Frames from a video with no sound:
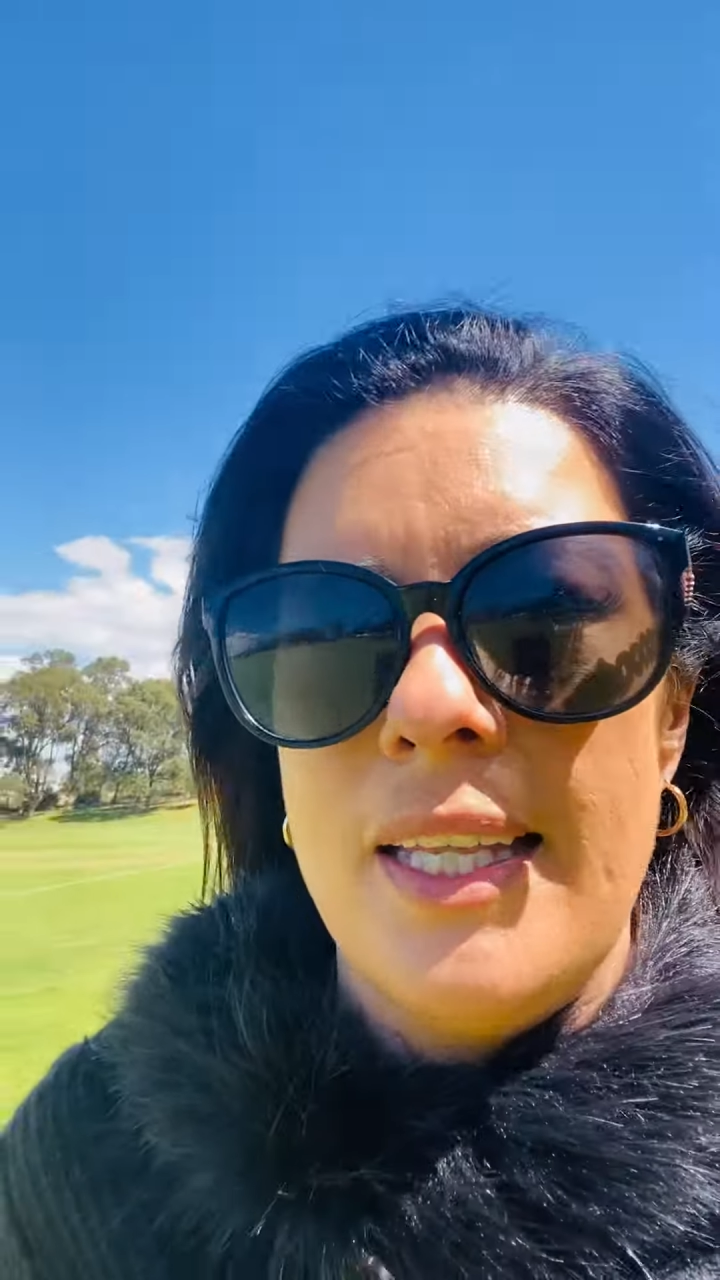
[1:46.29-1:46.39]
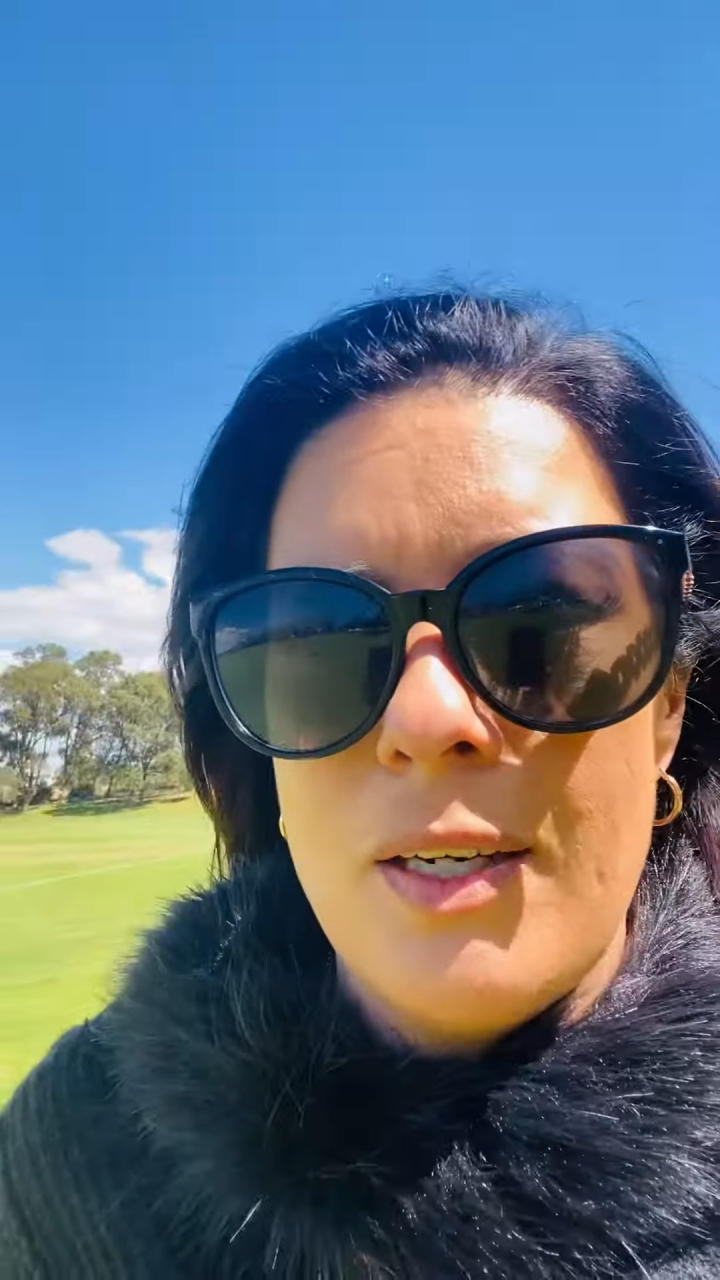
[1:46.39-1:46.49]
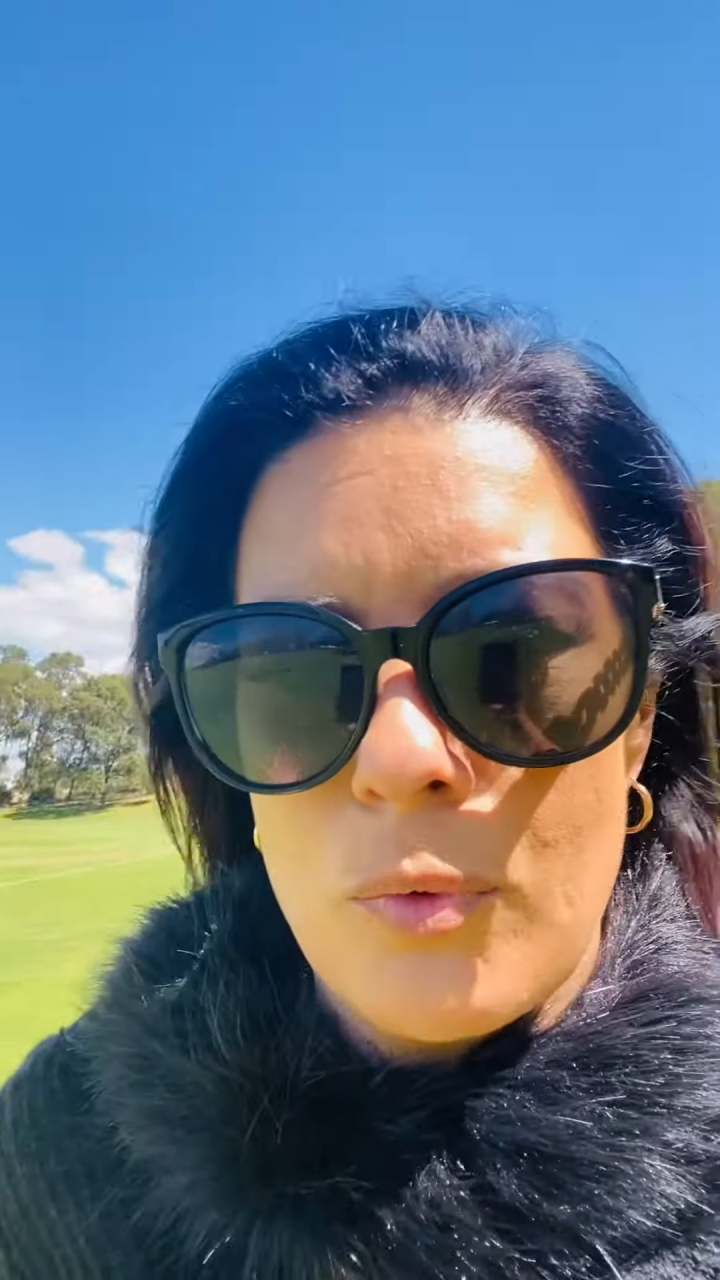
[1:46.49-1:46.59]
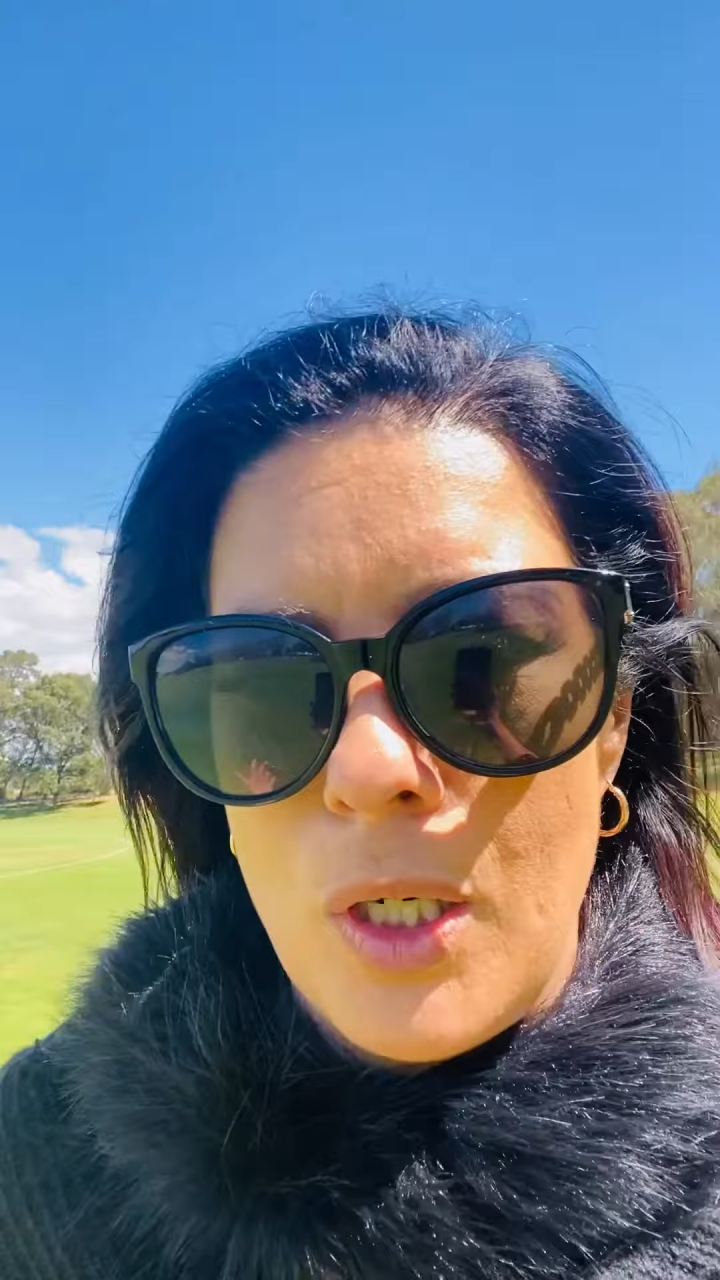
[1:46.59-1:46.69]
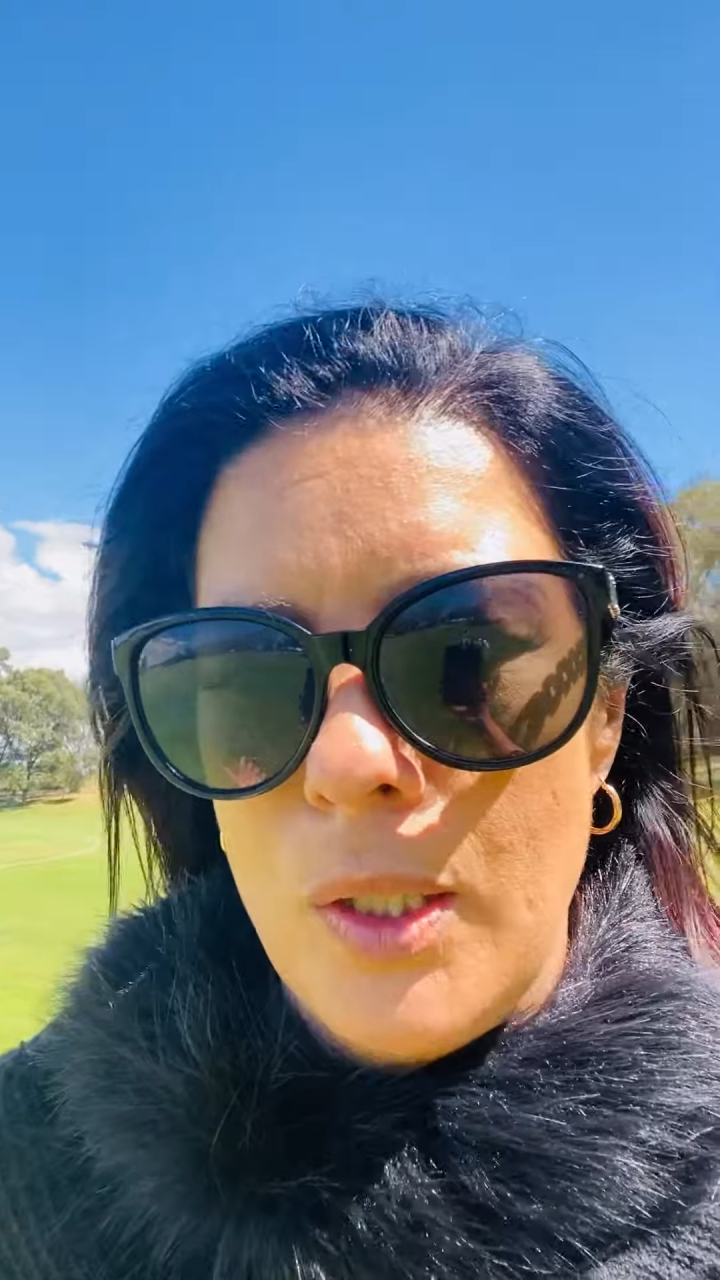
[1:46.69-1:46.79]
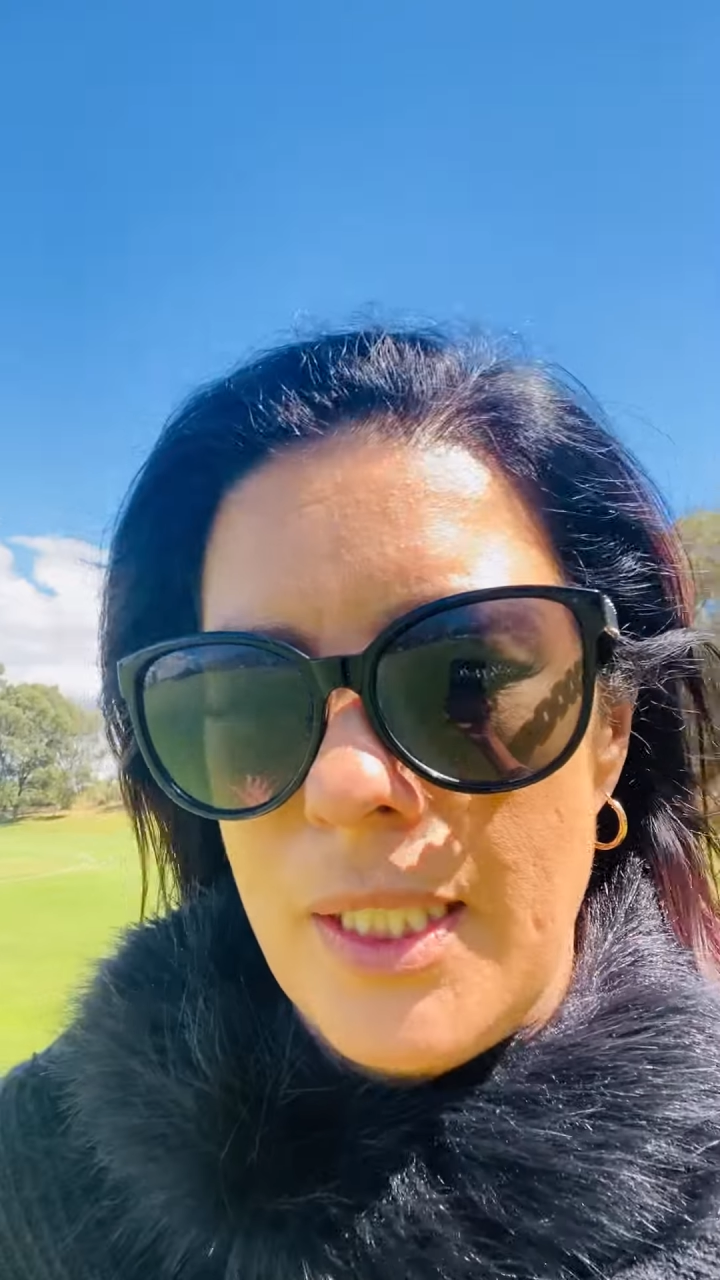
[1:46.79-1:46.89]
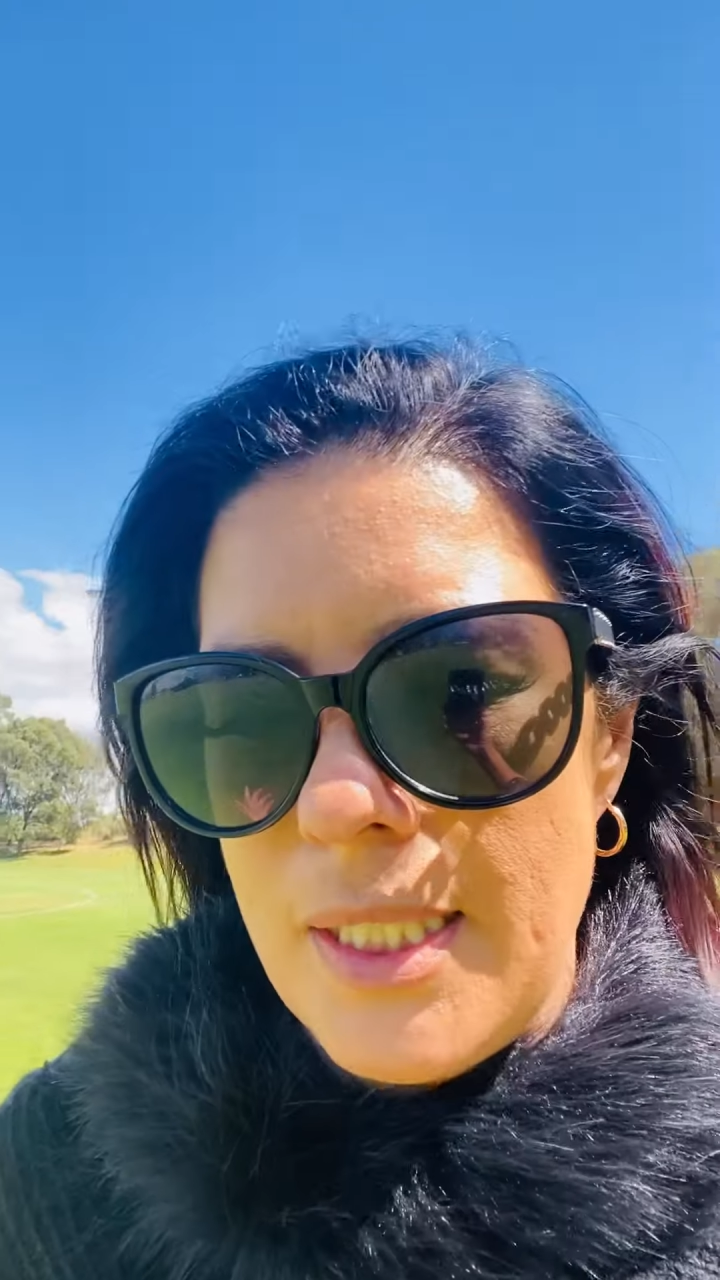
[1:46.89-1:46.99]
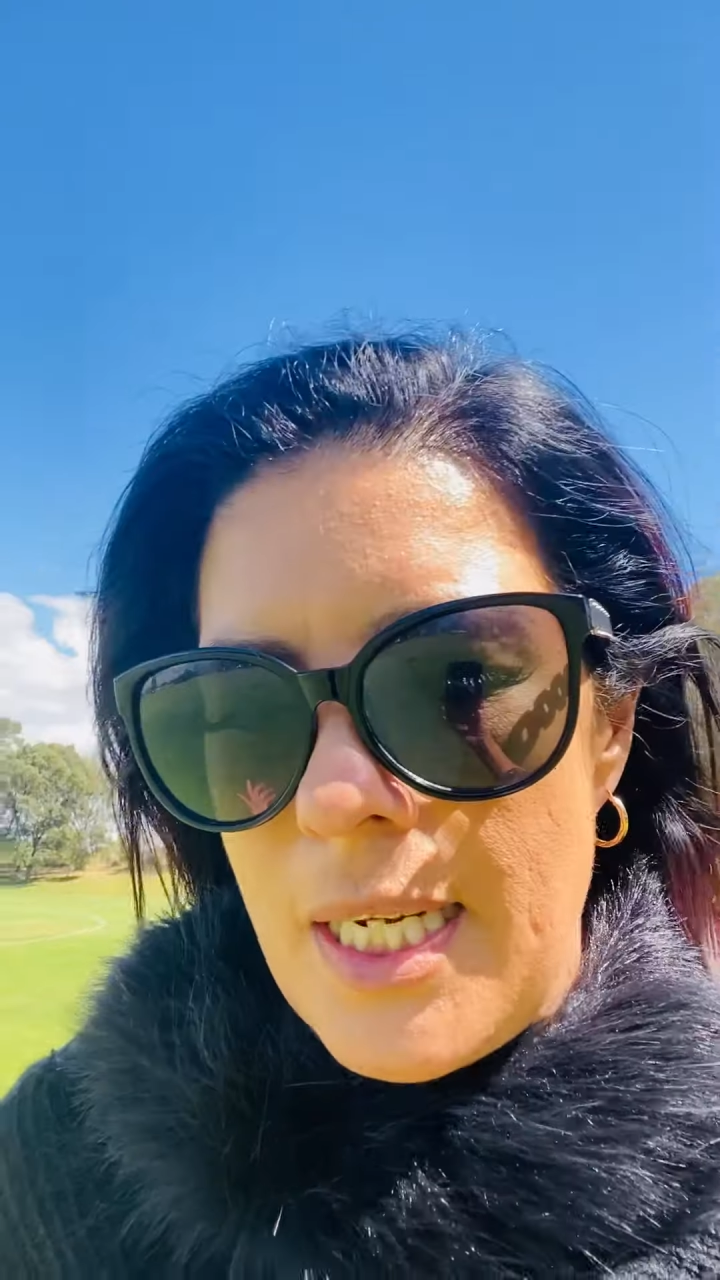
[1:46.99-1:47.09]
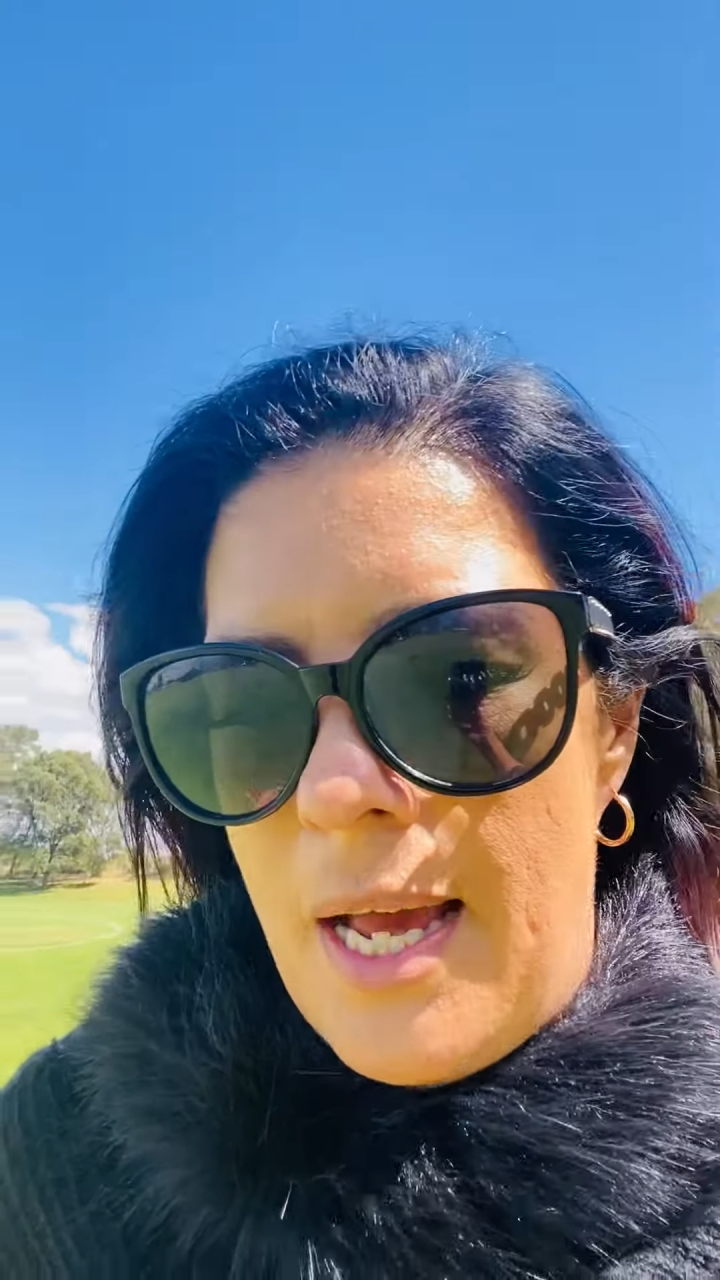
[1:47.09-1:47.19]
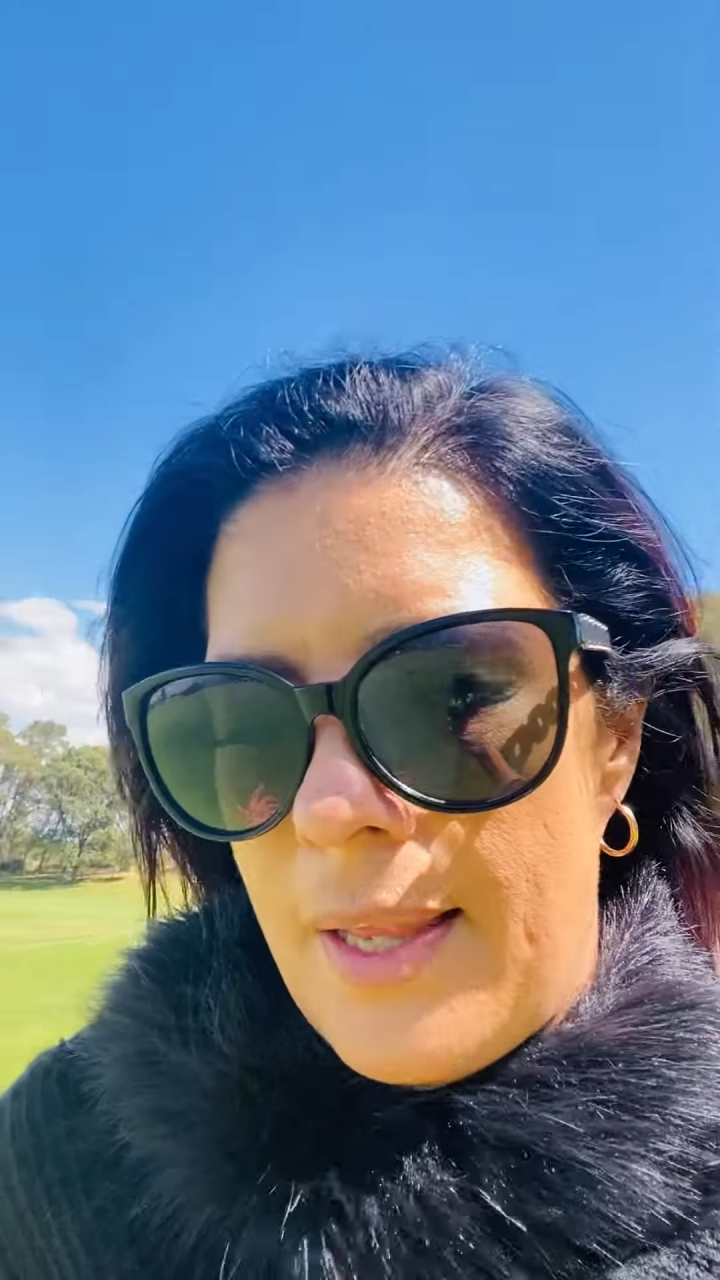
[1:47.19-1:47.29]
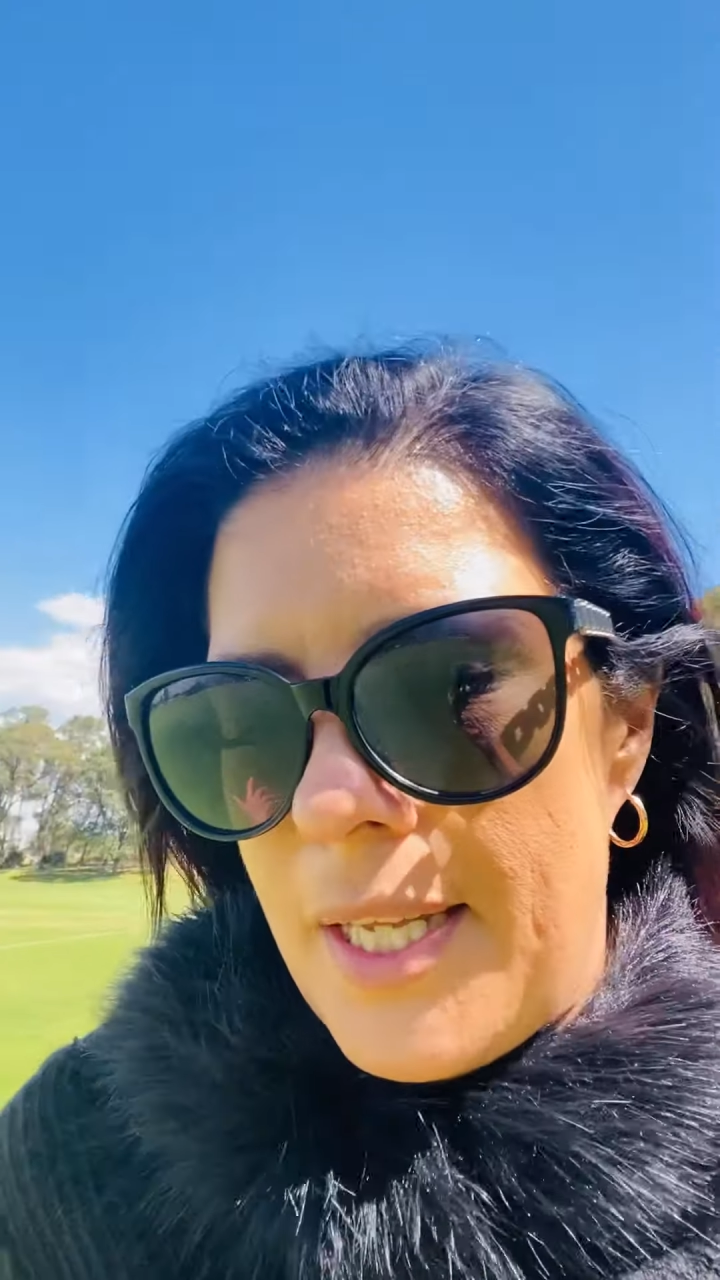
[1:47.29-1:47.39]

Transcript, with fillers: and their rollers,